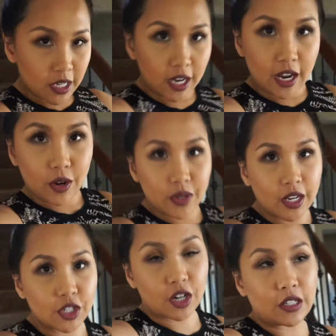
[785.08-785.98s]
day out,
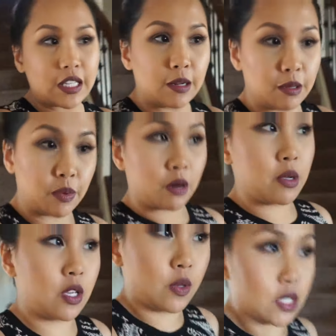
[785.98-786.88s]
and Gerald's gonna be
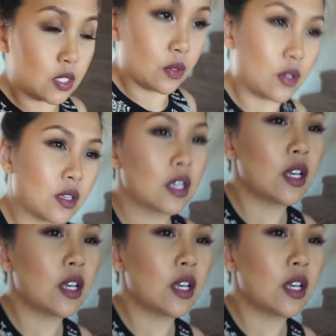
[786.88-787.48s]
barbecuing soon.